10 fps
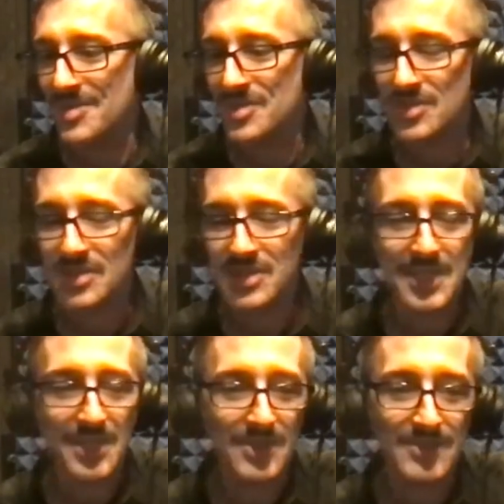
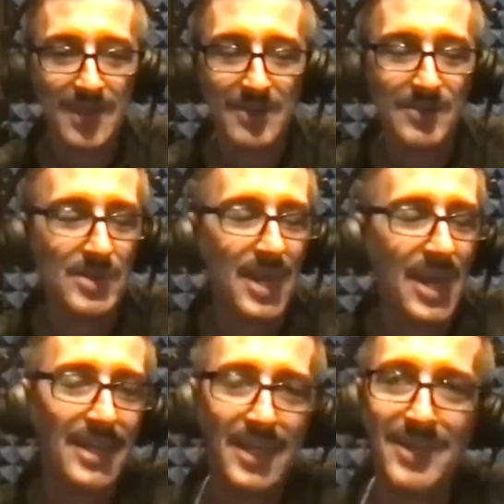She said, you
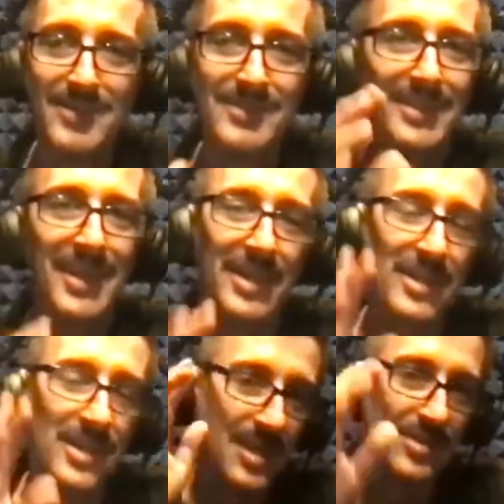got to get on TikTok.
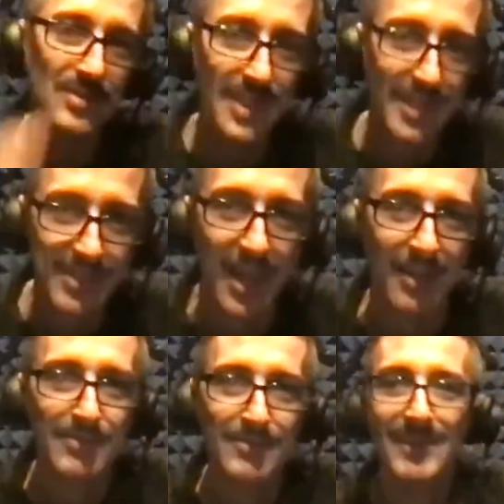You got to do
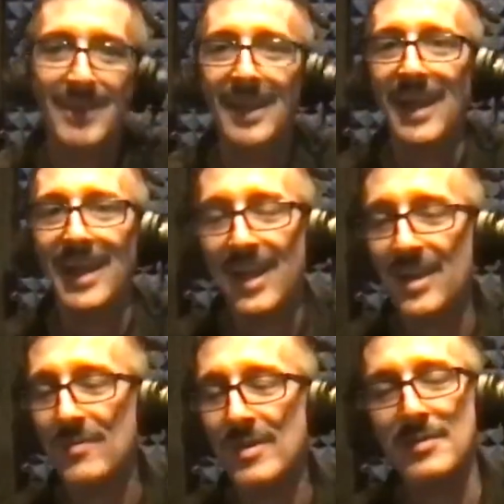TikToks. And
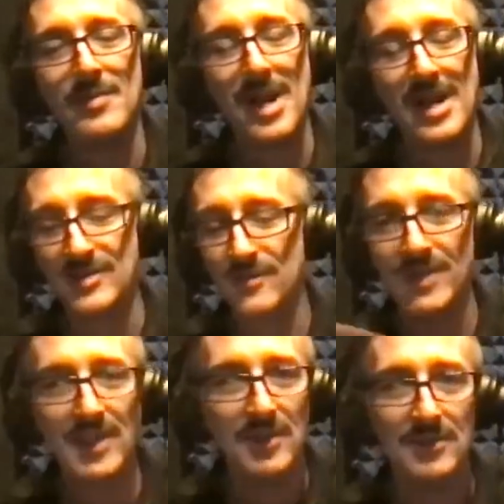I watched the
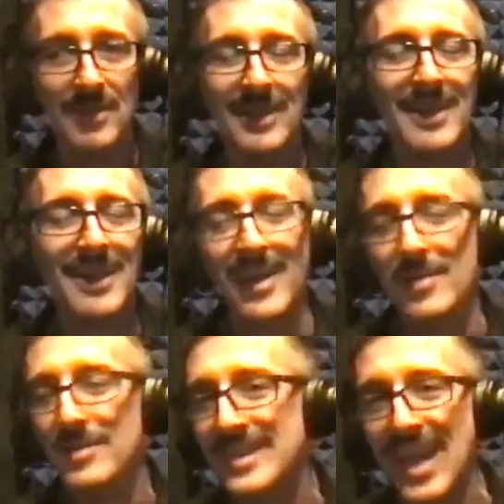videos. I'm like, I
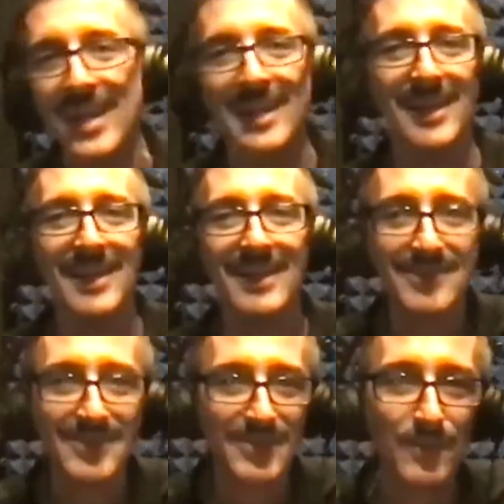don't get it.
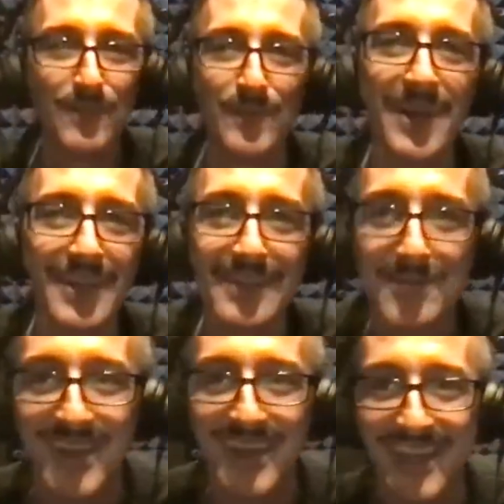This isn't funny to
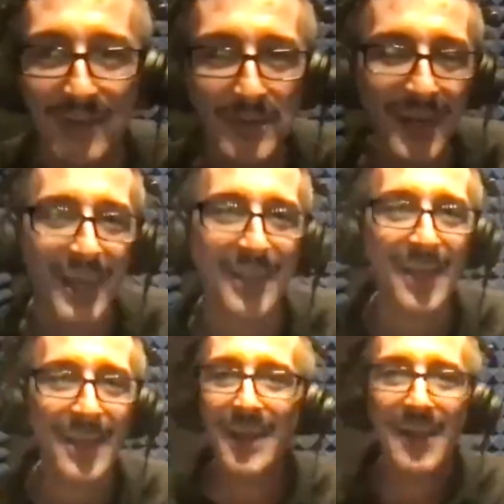me. What
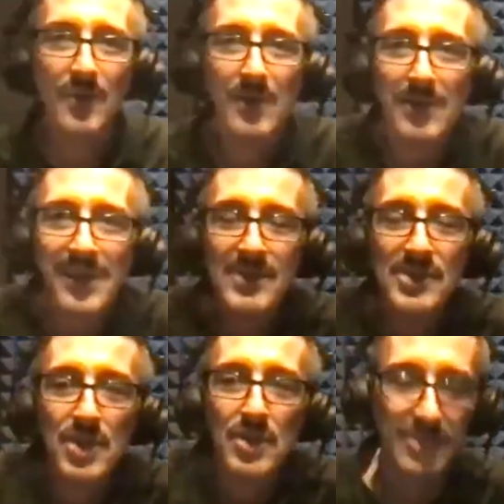am I going to
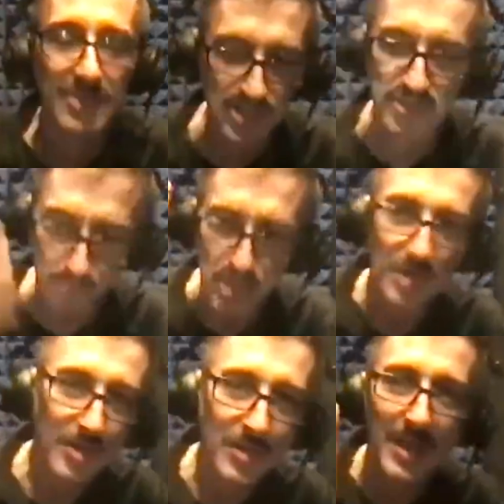do? She's like, do
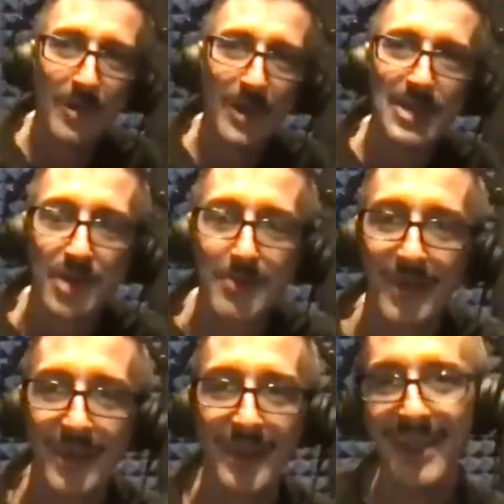your thing, play
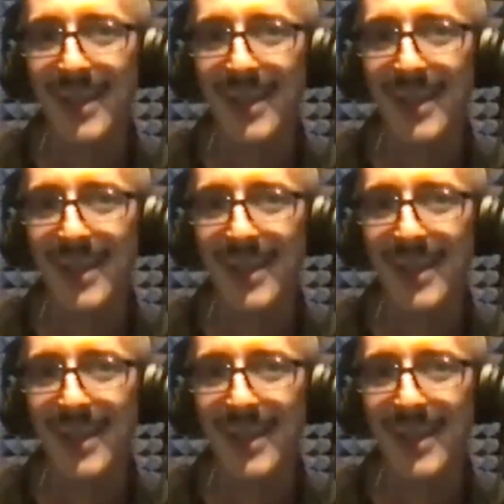trumpet.